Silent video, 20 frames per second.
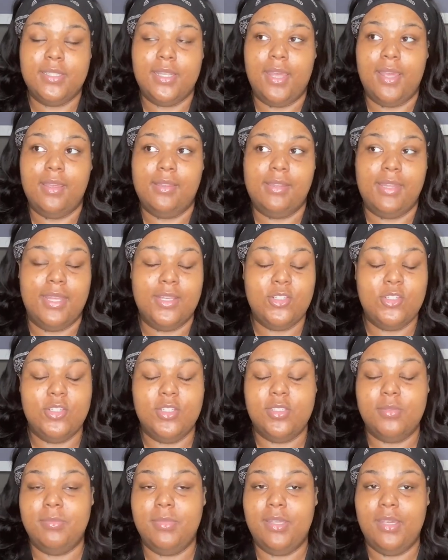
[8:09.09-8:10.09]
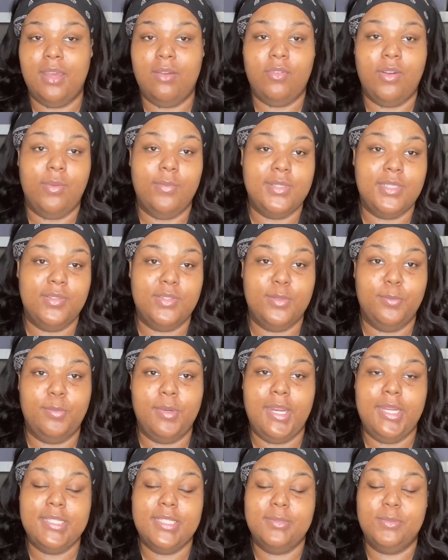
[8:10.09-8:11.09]
Like, that's just me. I've always loved
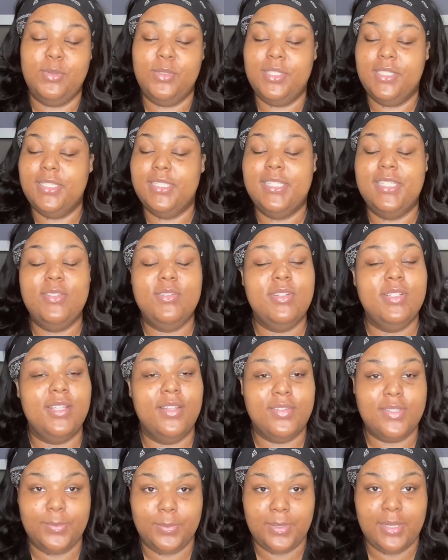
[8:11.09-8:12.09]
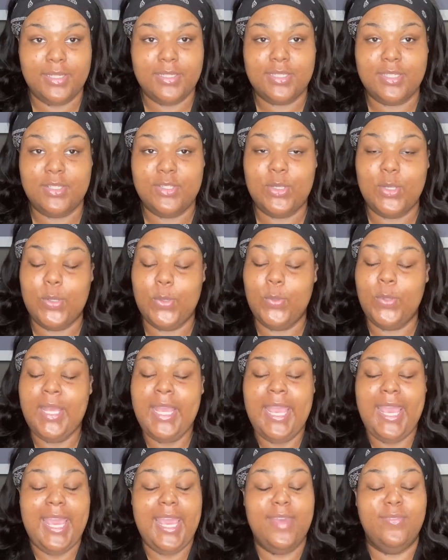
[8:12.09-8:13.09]
surprises. I'm going to continue to love surprises. So
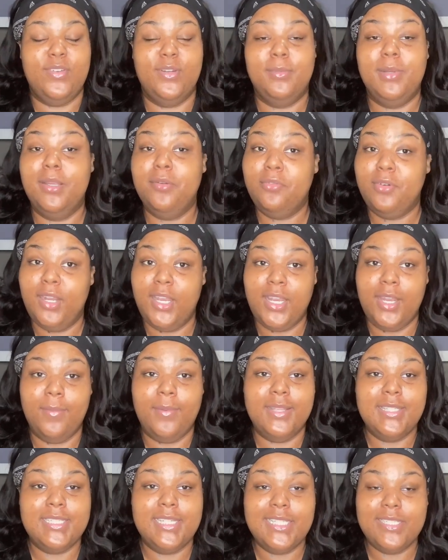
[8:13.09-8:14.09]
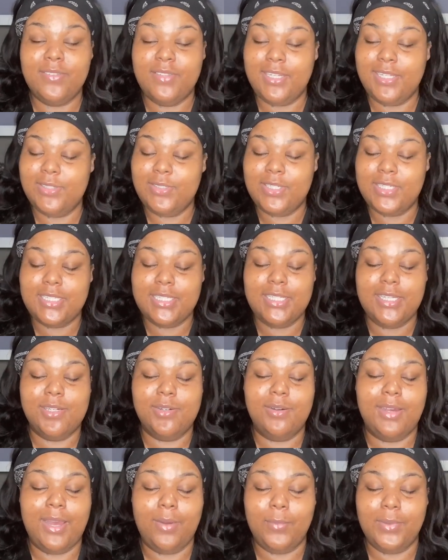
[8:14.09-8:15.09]
if you're my friend and you're watching this video, just know
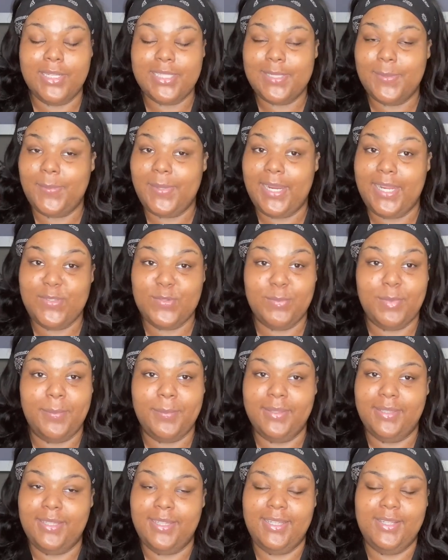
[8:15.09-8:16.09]
I want a surprise for my birthday.